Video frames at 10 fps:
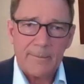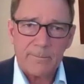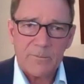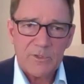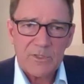
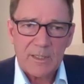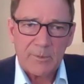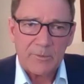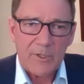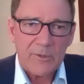just up the
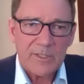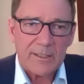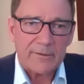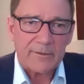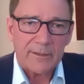road
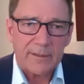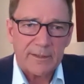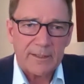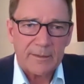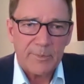here
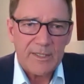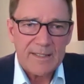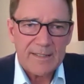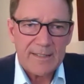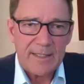in
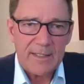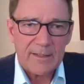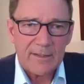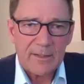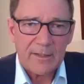
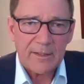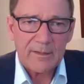BC,